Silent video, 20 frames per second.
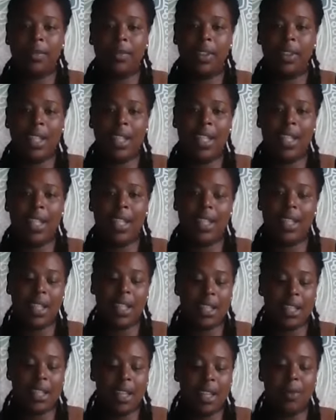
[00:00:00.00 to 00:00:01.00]
taking that
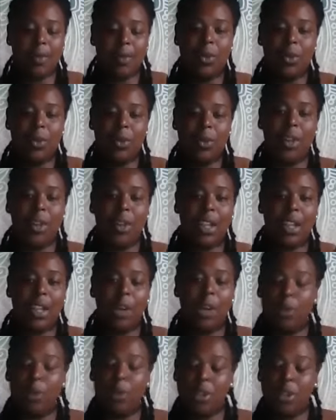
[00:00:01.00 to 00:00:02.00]
time to work out
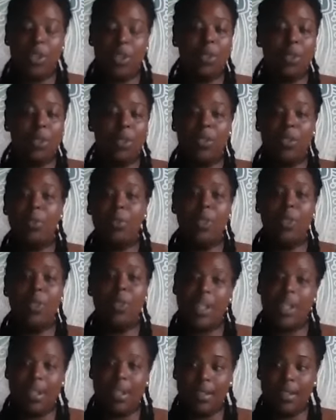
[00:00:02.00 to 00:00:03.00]
what's yours and what
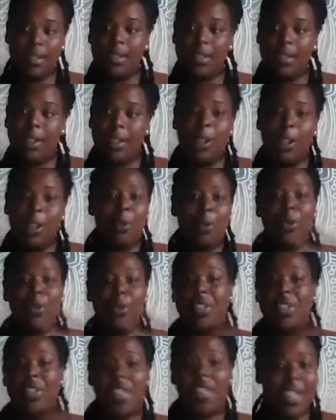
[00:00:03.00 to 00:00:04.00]
isn't, what
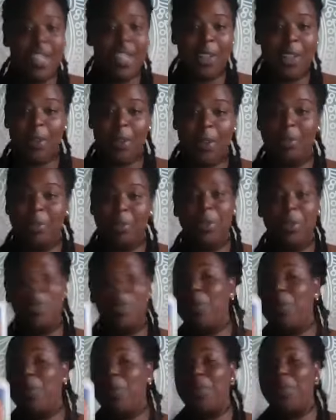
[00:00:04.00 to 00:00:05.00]
to take on board
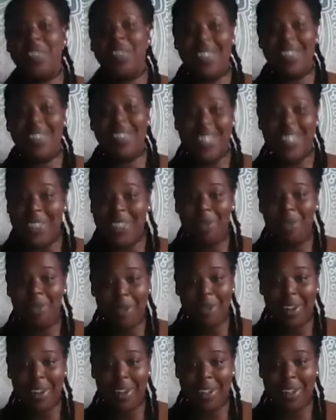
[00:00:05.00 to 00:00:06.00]
and what to leave
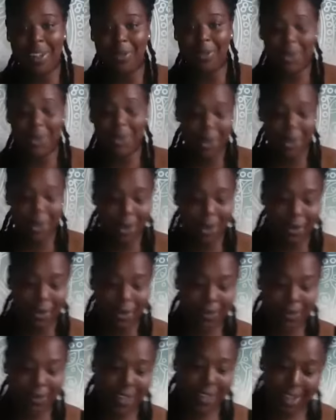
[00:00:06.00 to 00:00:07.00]
behind, Virgo.
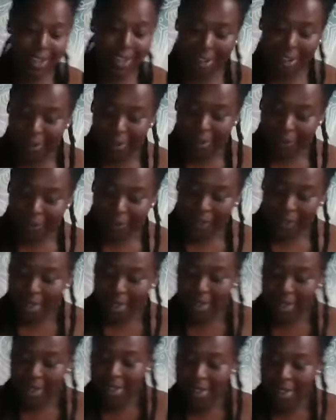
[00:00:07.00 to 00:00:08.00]
Okay.
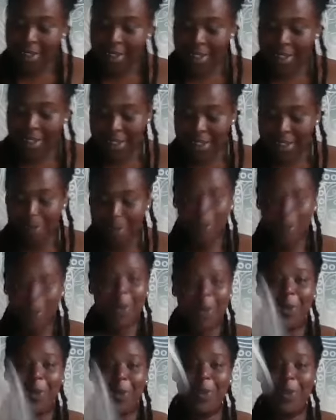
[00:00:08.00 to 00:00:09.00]
And then we've got
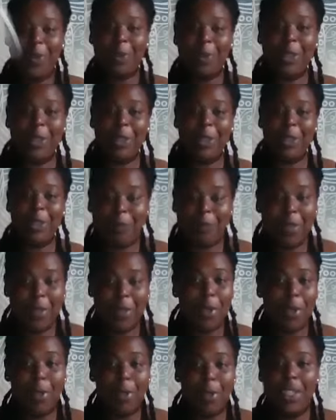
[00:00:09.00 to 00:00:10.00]
fulfillment. So
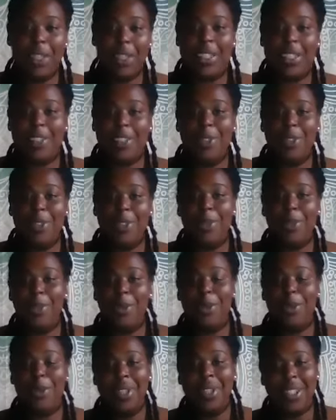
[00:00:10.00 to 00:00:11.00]
please do all
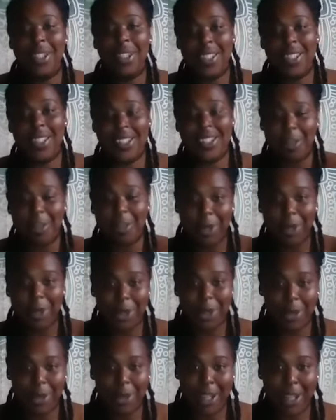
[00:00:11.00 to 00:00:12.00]
the things that make you
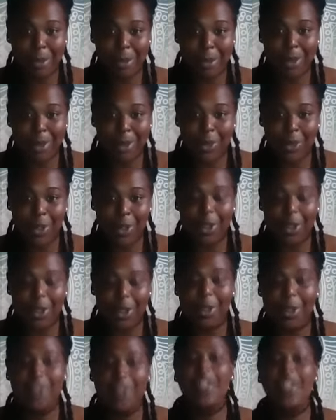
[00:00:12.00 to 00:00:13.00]
happy, Virgo.
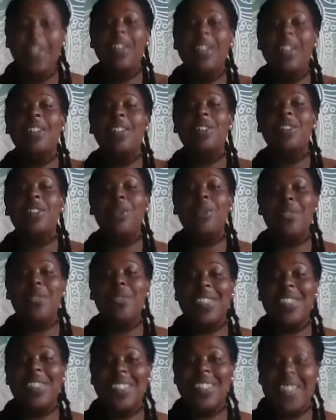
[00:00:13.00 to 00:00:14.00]
Don't
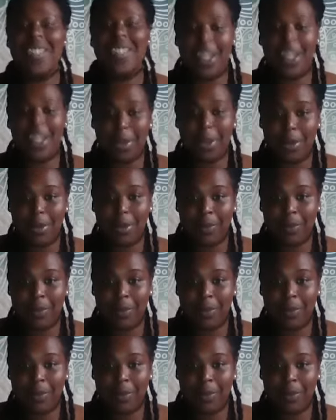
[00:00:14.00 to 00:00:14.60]
just settle.